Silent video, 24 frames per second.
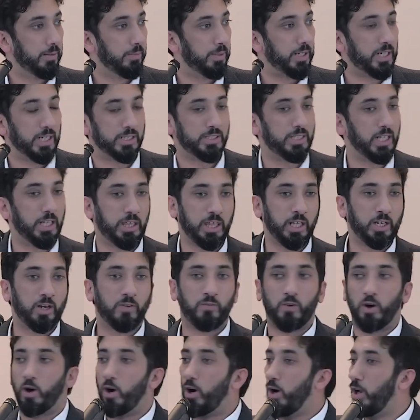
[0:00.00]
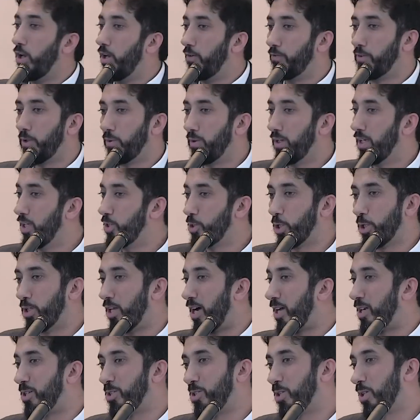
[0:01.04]
Because they think of all of the religion
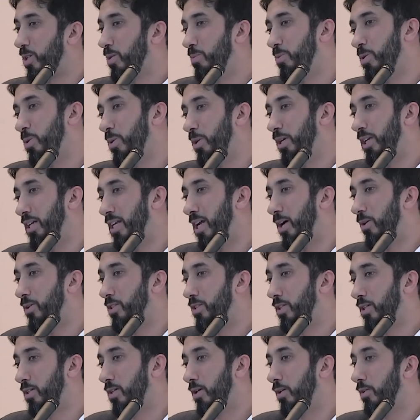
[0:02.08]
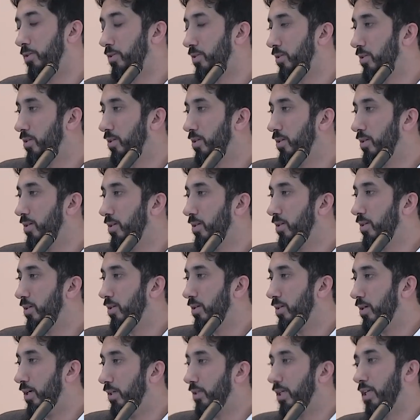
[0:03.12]
not as a community, now as a cult.
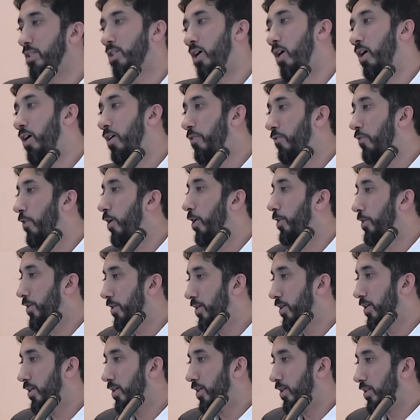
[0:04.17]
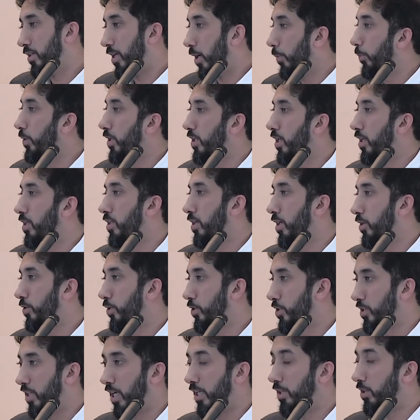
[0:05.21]
And that's our fault. That we didn't
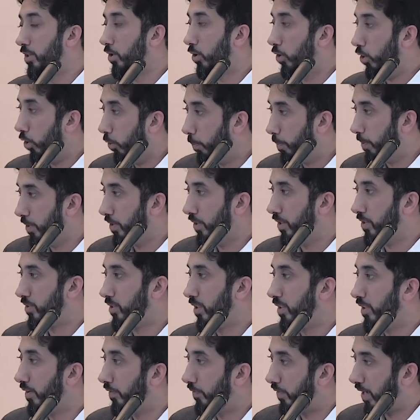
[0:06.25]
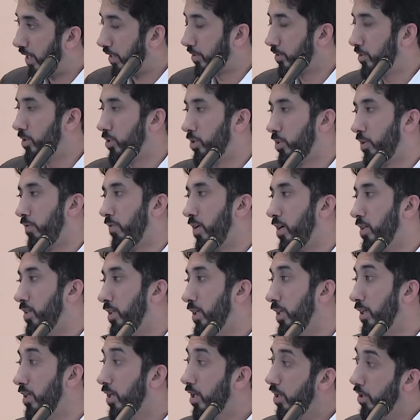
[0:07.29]
understand the openness and the vastness of our
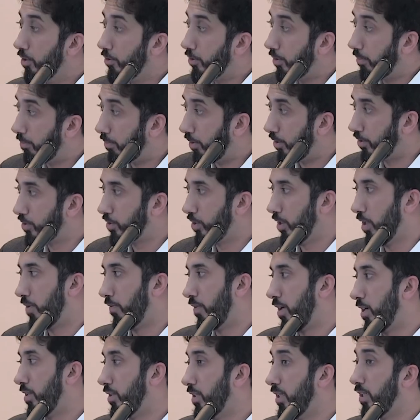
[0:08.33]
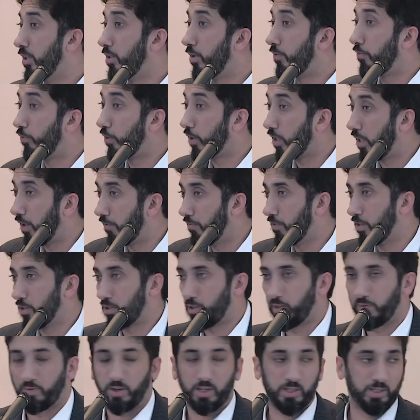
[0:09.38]
deen, the mercy of our deen, the
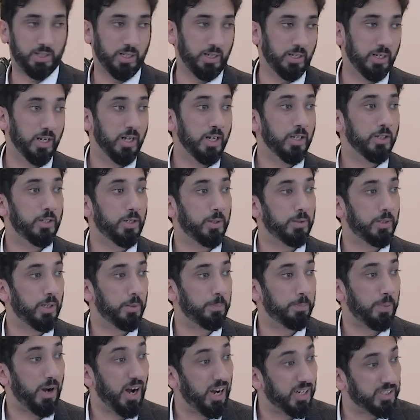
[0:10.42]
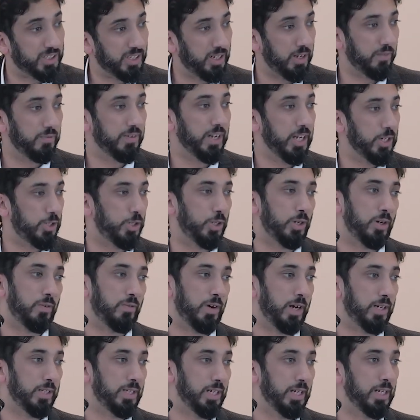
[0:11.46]
forgiveness of our deen, the positive nature of
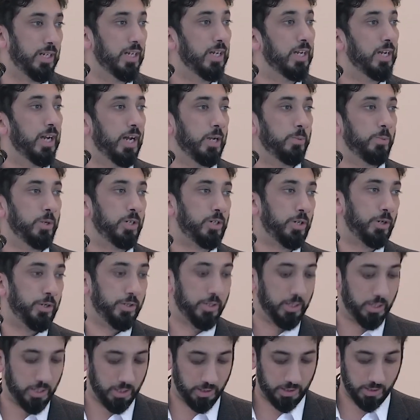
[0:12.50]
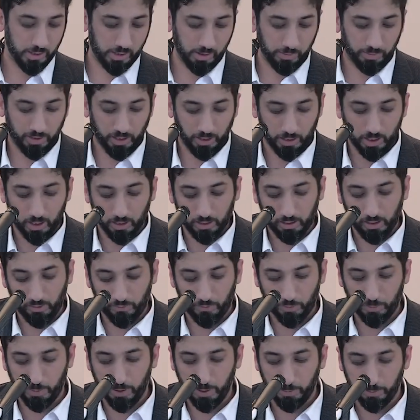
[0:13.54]
our deen, and we turned it into something ugly
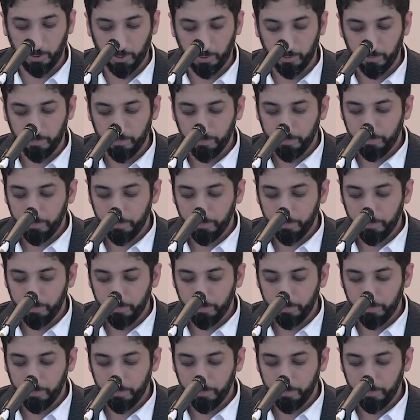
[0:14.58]
for people.